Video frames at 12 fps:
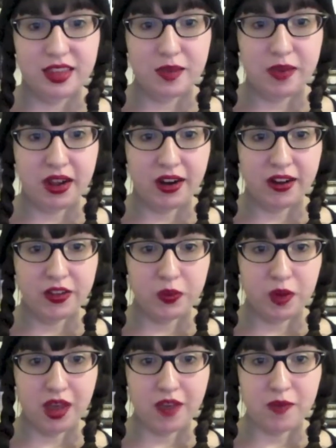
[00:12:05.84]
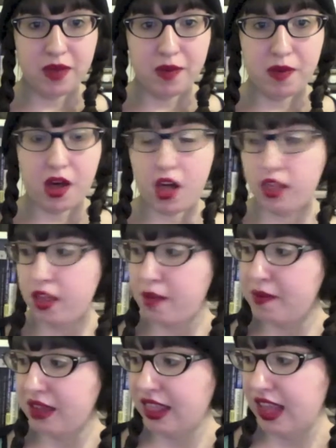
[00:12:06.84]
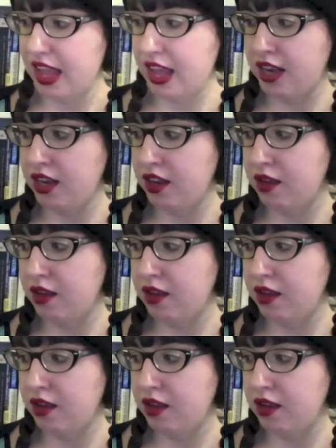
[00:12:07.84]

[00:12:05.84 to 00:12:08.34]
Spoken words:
The Paris Wife by Paula McLean.